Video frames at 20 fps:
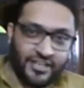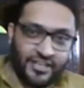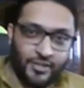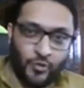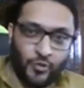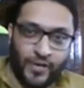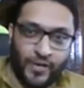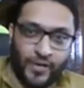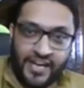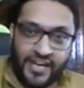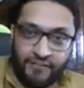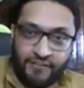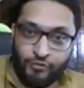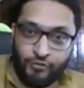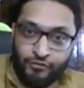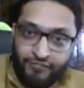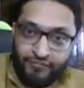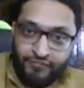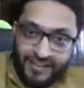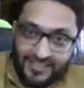you look at if
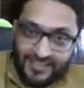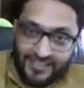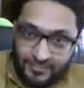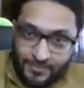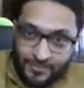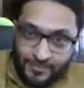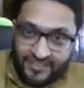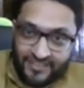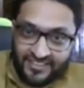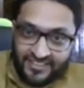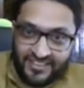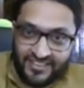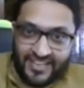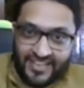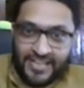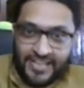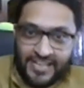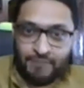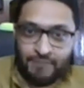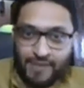your feet is pressing the
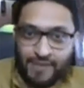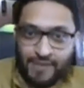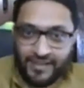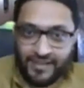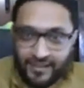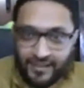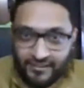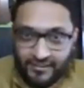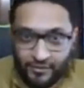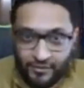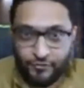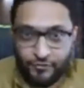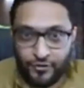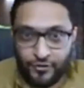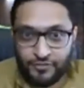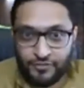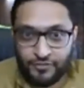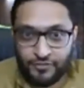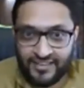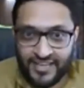right pedal your
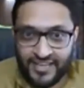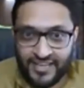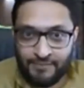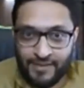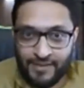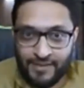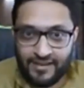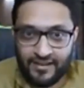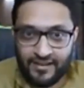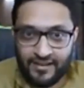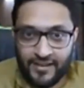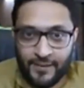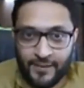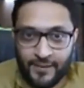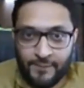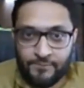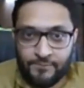foot is pressing the right pedal